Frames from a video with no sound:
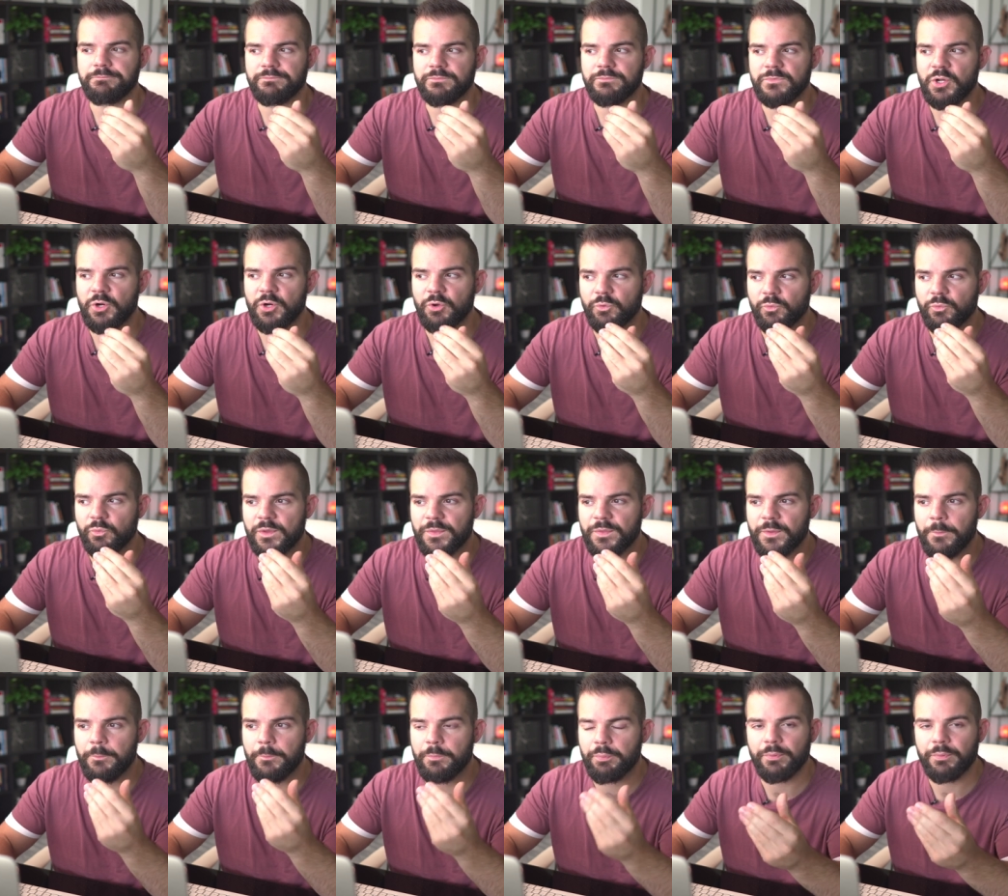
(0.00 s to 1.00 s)
you know, with
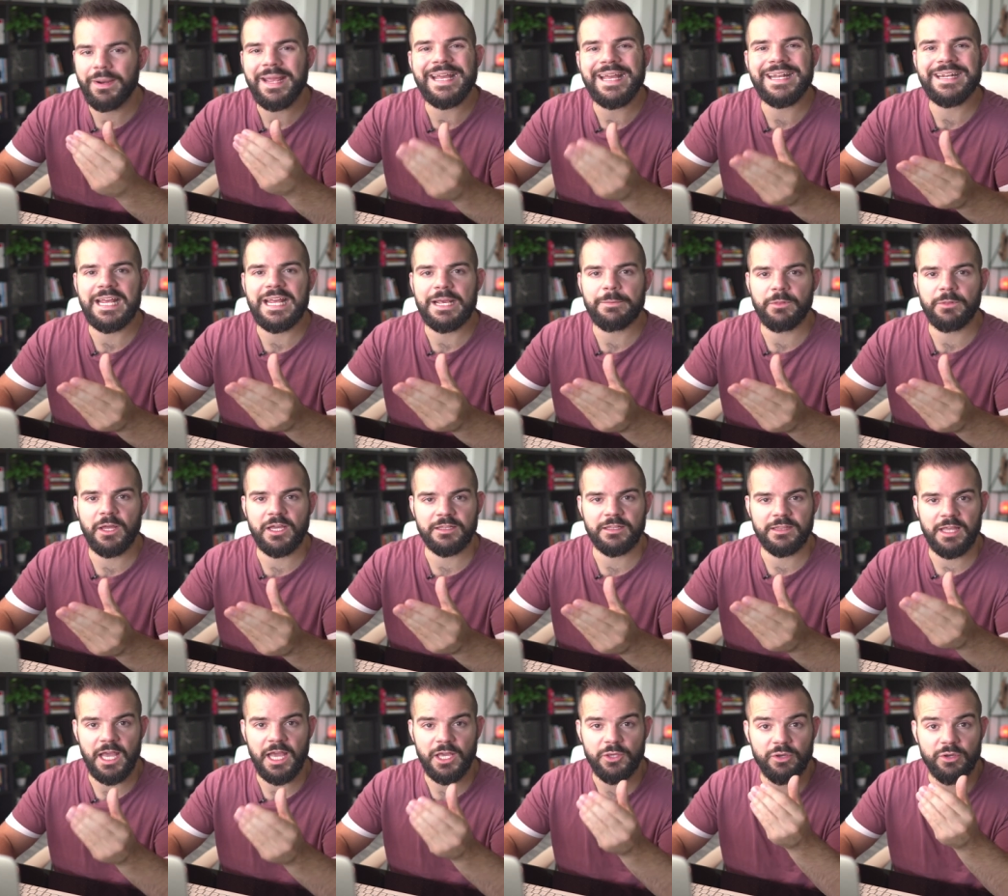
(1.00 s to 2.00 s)
a brand name like that,